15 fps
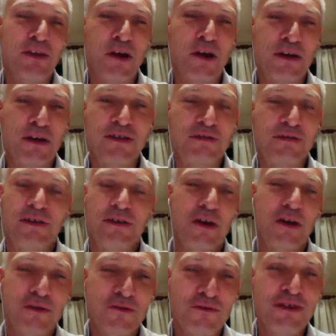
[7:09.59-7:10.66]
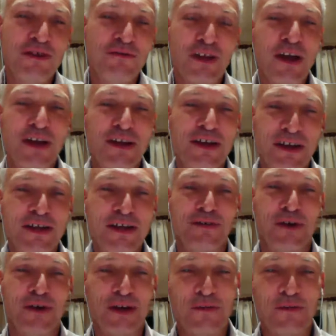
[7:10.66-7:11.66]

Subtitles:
though it's hundreds of light years away,